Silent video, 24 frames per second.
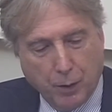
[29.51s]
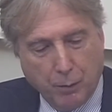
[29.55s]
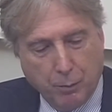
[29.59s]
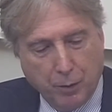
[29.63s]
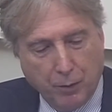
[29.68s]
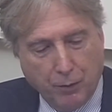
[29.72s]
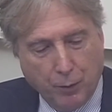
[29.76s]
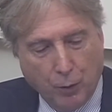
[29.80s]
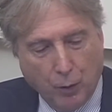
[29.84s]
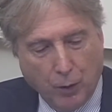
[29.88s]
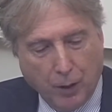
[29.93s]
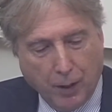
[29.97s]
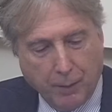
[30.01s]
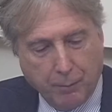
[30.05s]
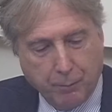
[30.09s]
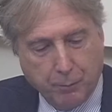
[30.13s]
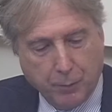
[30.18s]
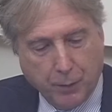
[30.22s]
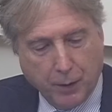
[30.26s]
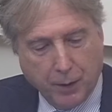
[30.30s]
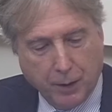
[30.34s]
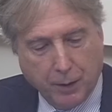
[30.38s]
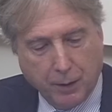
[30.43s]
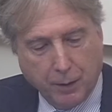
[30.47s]
before
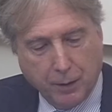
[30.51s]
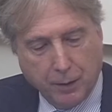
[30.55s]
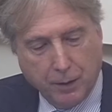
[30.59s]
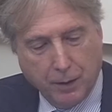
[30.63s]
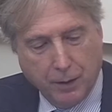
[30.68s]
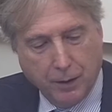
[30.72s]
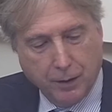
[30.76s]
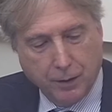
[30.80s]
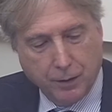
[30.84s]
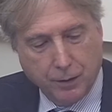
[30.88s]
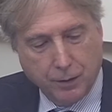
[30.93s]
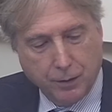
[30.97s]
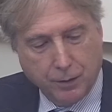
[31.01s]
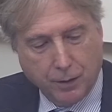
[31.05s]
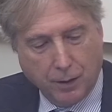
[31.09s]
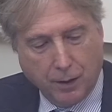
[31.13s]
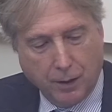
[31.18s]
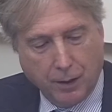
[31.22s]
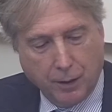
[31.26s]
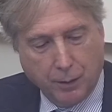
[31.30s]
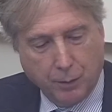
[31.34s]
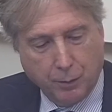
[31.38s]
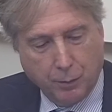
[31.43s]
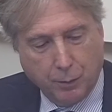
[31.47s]
I
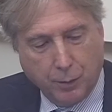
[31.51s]
start